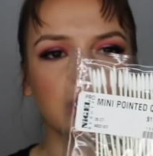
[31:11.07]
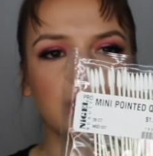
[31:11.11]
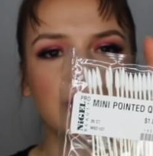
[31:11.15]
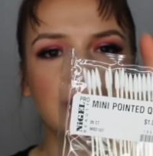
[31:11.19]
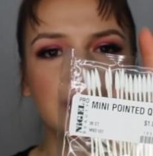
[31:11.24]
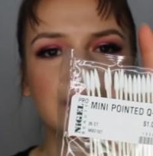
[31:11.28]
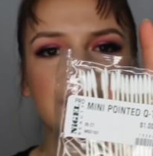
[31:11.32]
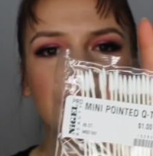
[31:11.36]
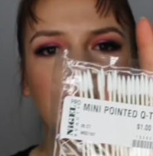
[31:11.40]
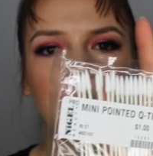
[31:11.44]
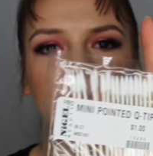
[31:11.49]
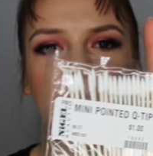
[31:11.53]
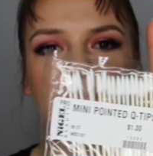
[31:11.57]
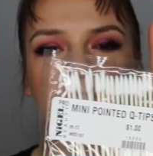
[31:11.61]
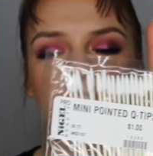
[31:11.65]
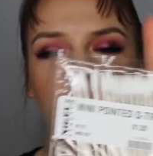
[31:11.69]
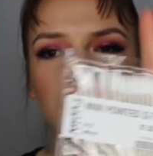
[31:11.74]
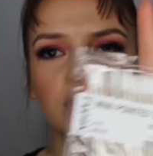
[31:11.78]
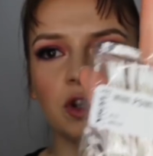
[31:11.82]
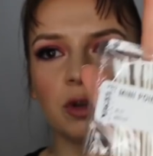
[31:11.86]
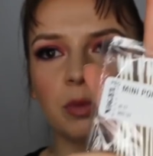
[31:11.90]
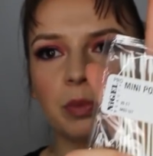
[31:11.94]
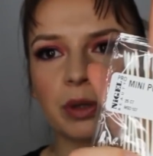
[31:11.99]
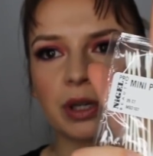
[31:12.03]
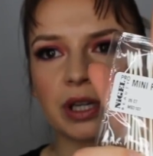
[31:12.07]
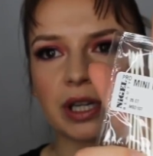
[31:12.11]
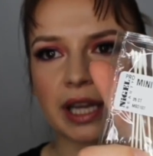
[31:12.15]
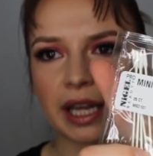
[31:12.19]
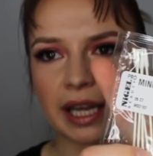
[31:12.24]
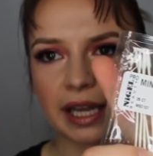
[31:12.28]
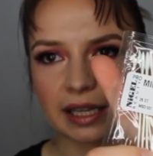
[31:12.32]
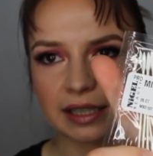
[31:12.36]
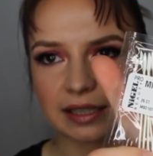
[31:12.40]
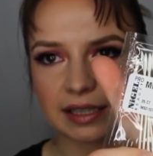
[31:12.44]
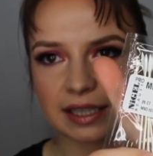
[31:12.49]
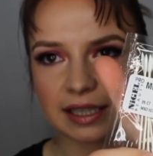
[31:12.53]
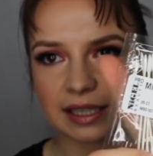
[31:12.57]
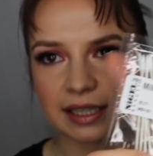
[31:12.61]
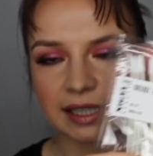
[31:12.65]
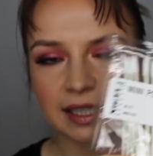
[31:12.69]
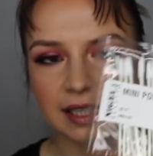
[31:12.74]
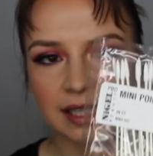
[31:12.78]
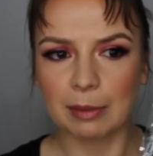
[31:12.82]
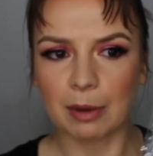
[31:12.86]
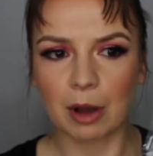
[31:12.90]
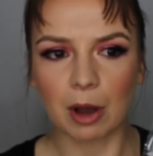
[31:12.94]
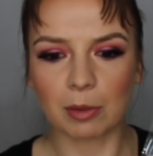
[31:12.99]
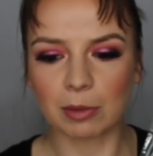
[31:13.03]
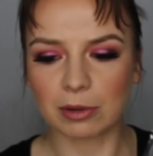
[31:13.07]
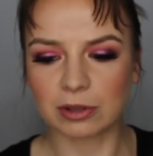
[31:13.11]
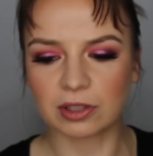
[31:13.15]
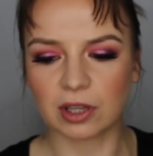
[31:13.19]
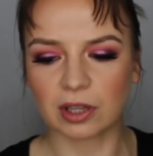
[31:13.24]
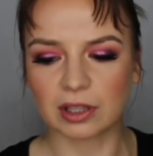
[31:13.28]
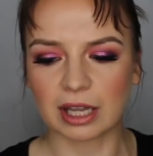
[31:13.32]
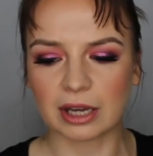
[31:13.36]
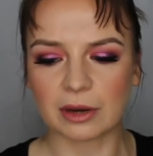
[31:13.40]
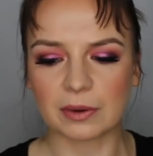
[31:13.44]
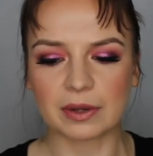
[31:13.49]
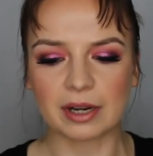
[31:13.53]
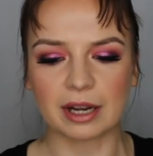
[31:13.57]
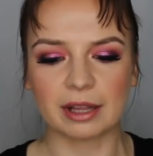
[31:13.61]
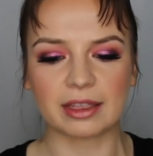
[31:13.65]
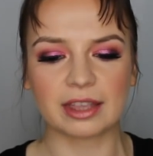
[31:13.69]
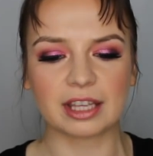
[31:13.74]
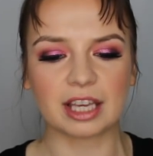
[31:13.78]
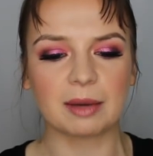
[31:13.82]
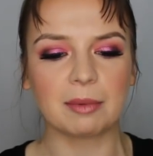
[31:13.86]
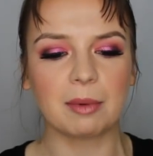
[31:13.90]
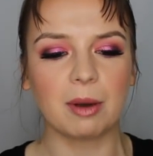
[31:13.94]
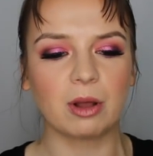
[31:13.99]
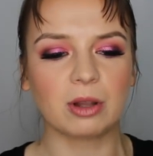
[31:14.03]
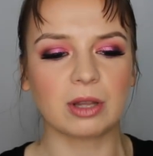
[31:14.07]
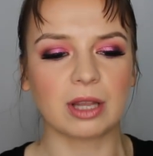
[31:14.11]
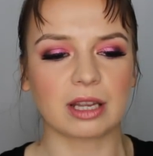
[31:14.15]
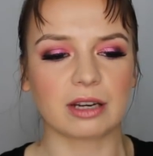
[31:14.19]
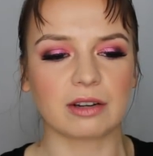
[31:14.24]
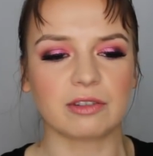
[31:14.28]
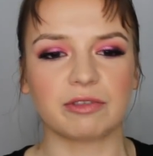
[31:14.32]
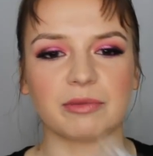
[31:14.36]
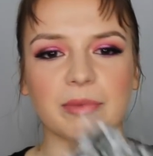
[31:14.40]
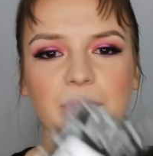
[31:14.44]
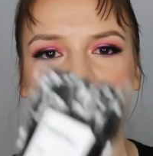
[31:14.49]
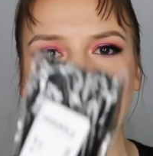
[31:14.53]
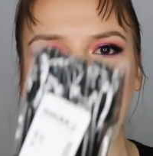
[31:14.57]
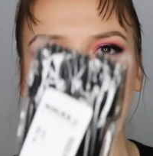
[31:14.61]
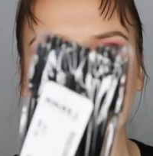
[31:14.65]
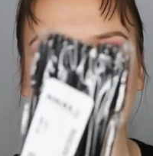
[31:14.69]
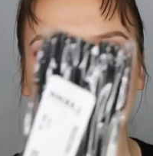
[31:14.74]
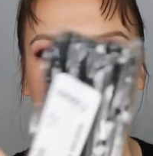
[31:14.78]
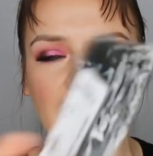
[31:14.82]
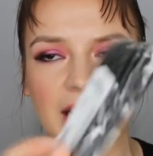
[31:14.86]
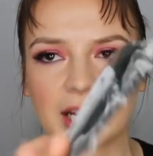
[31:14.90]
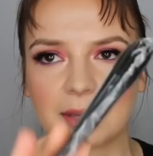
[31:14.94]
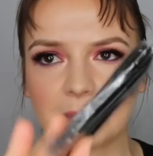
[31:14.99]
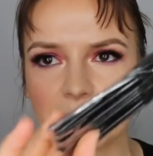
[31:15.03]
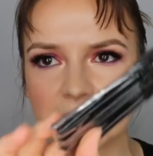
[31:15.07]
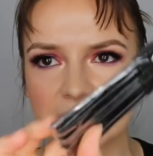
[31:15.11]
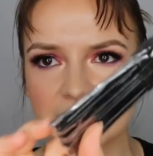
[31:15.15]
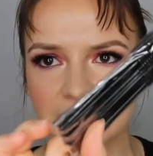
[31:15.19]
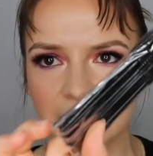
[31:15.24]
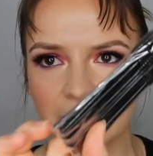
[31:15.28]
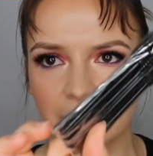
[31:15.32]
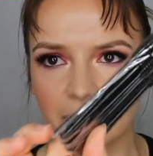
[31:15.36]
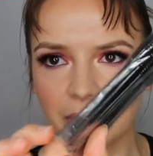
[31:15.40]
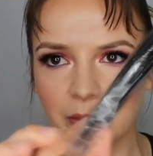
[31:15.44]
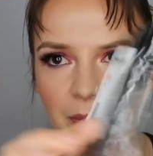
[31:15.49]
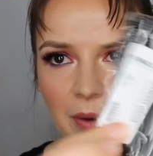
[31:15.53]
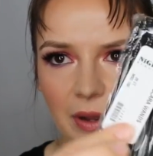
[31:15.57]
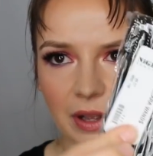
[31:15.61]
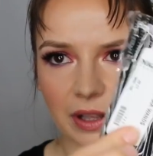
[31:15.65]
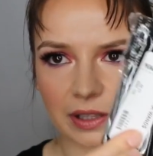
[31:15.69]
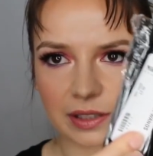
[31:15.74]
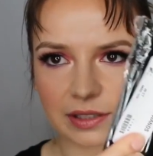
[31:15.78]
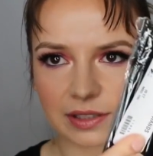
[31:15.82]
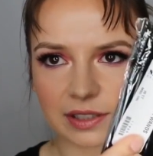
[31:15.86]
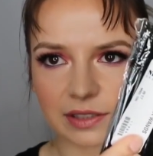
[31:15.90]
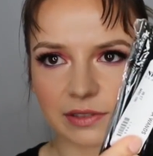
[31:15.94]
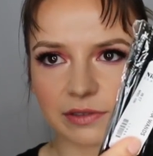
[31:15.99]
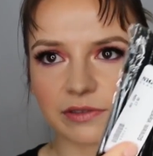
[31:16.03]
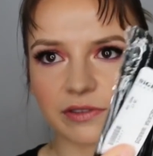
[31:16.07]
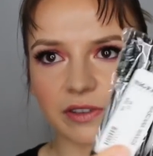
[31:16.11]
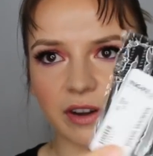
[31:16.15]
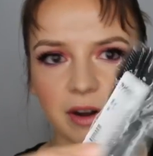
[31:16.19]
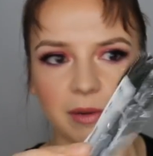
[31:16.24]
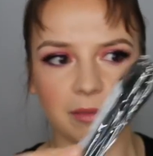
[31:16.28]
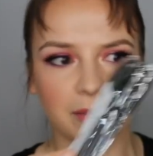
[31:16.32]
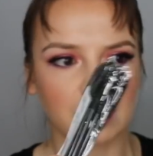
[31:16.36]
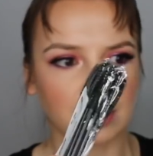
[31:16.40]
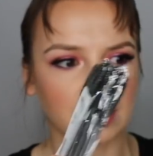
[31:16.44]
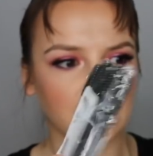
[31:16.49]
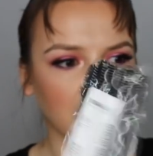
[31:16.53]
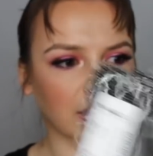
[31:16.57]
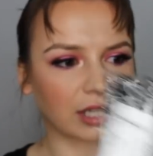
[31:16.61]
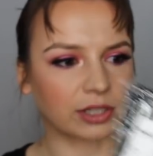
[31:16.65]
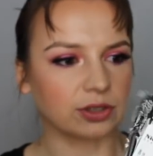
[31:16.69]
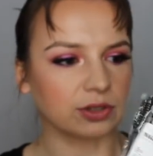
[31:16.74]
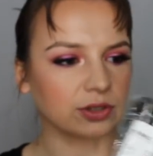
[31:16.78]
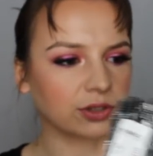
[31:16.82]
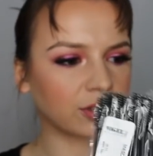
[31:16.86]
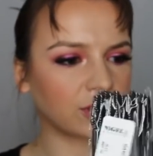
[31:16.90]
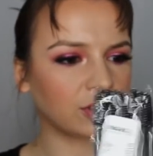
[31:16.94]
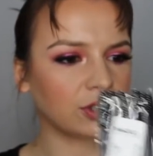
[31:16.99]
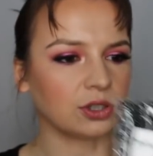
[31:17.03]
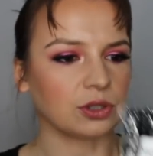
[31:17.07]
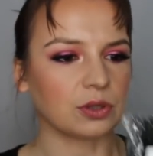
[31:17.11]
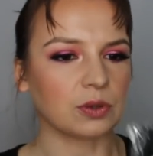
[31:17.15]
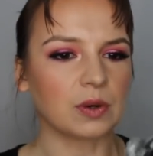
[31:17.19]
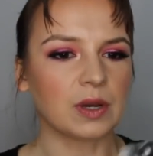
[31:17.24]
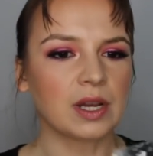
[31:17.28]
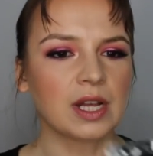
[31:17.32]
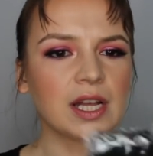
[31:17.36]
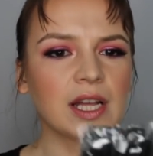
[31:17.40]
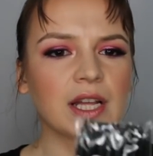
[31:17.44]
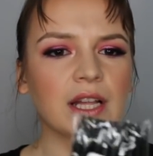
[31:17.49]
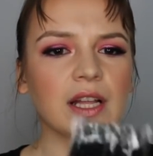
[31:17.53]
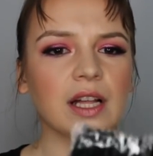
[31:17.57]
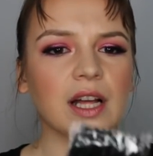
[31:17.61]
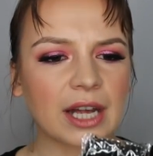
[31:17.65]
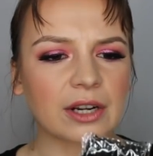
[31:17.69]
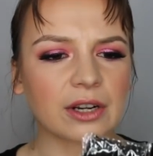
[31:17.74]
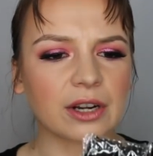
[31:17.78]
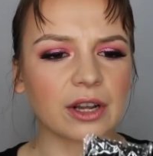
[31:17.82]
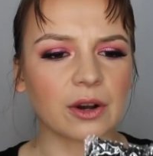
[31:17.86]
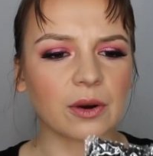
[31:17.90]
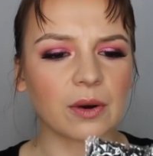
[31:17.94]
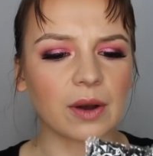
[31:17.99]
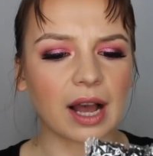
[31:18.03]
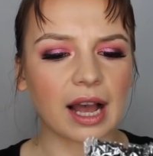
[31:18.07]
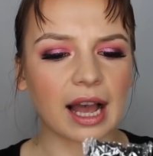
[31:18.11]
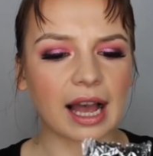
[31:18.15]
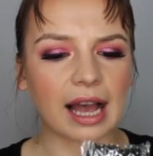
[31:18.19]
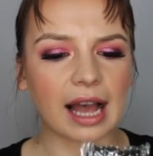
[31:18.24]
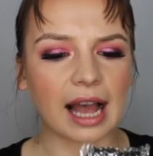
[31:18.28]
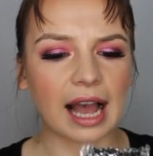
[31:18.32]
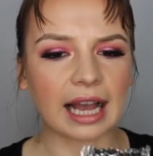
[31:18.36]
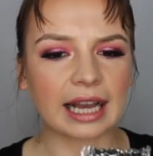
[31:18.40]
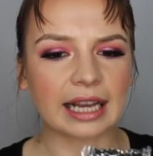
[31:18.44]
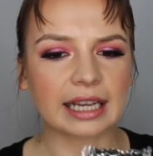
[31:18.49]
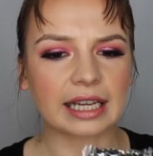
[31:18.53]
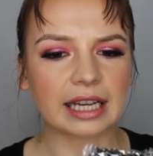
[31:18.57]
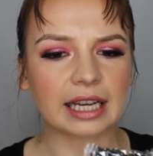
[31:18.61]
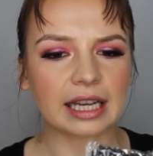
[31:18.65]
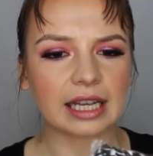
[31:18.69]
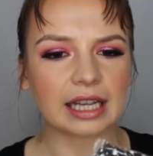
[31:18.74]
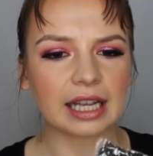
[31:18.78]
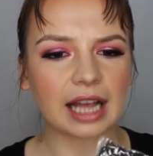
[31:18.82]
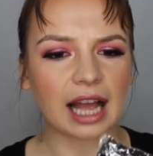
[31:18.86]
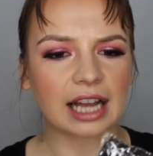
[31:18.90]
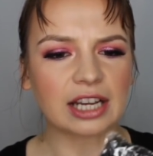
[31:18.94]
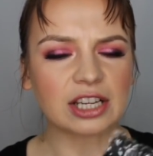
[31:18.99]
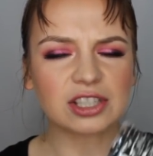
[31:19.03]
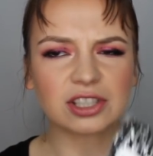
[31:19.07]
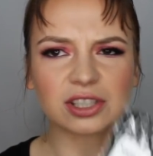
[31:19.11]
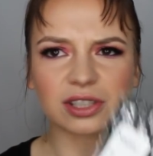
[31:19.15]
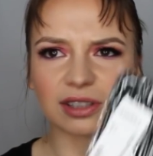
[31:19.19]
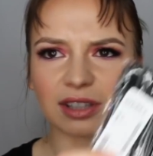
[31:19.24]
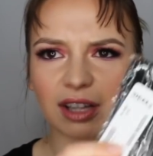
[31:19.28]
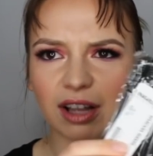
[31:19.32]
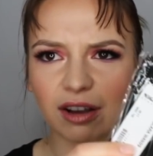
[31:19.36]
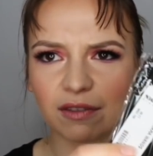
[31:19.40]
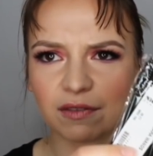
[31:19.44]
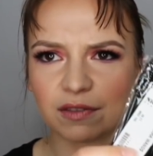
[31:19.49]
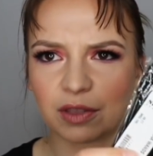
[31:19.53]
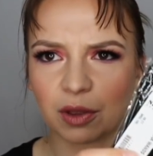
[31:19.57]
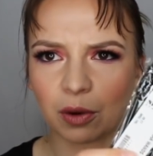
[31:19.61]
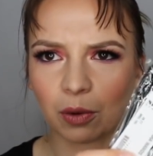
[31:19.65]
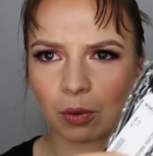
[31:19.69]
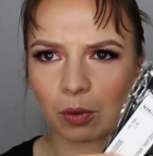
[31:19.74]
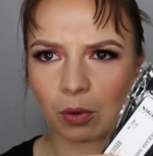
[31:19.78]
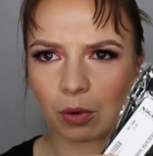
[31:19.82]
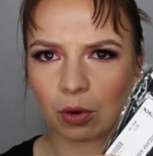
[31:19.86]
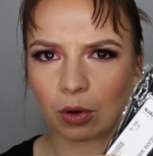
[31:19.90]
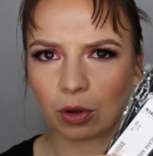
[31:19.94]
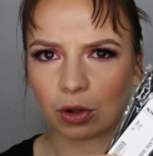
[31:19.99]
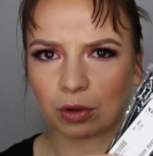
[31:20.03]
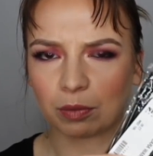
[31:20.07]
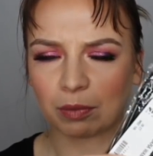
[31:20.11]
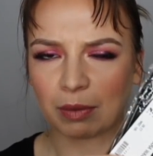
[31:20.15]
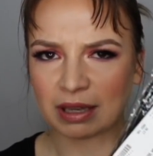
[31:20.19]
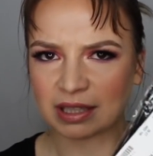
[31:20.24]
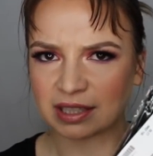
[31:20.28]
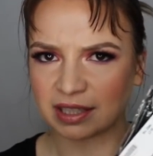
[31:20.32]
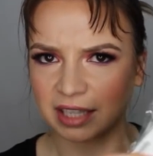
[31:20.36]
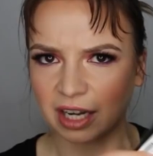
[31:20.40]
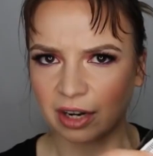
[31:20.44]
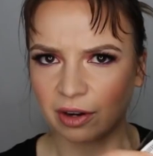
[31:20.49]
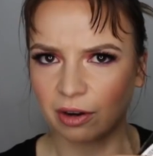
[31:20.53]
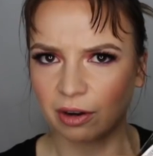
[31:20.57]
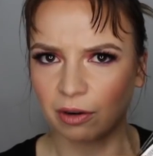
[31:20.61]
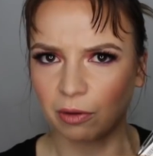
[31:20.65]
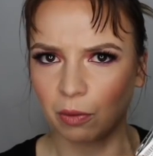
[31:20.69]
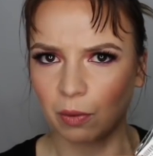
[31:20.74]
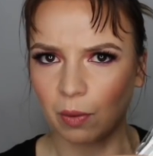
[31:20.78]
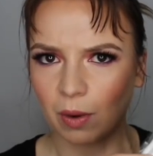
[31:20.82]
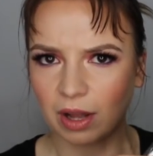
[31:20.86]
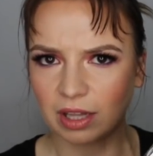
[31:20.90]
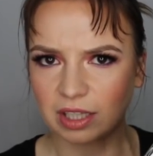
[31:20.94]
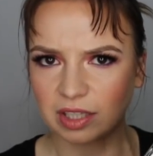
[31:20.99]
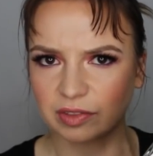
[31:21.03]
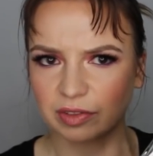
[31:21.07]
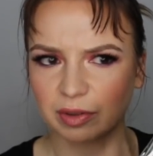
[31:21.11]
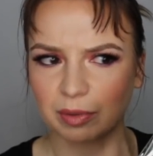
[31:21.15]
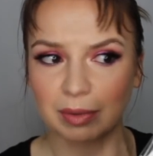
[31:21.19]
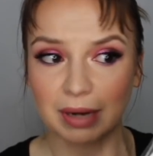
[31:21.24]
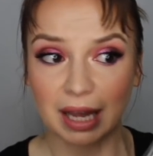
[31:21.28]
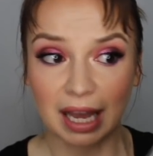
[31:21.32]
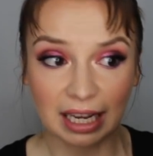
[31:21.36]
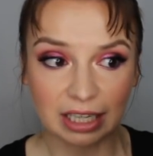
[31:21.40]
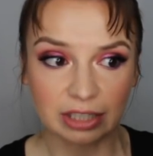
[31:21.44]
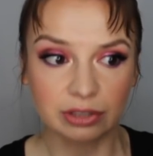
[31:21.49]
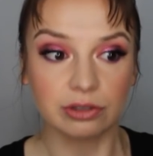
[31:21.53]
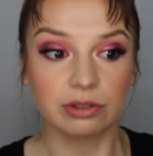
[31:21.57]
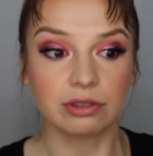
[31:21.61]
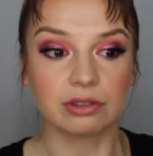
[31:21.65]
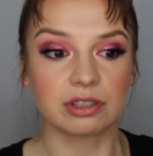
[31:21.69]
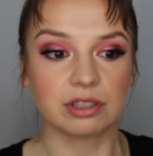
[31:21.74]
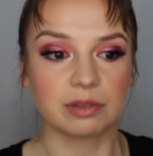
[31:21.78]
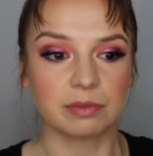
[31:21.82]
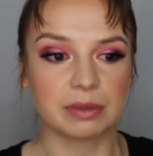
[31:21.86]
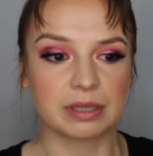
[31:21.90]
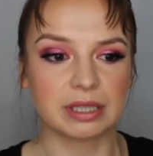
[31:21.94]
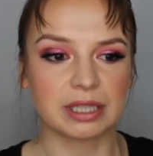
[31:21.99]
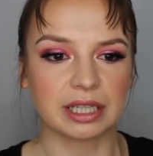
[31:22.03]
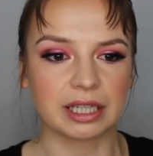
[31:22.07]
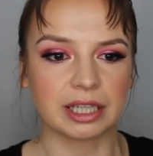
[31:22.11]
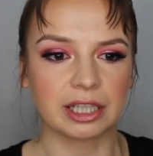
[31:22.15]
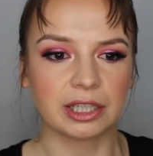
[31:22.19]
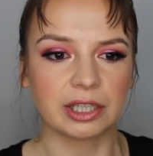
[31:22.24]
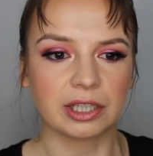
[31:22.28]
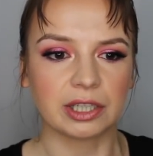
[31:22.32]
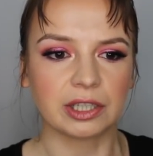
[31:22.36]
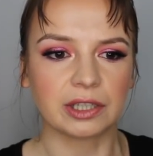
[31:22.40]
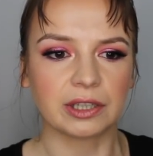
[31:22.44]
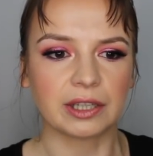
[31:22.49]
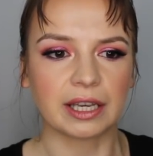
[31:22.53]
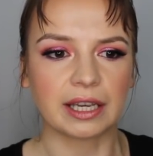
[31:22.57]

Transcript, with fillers: These come in super in handy. I'm almost all out, and I think I'm all out of my black mascara wands from Nigel's too. I don't know, I just love the mascara wands from Nigel's in particular.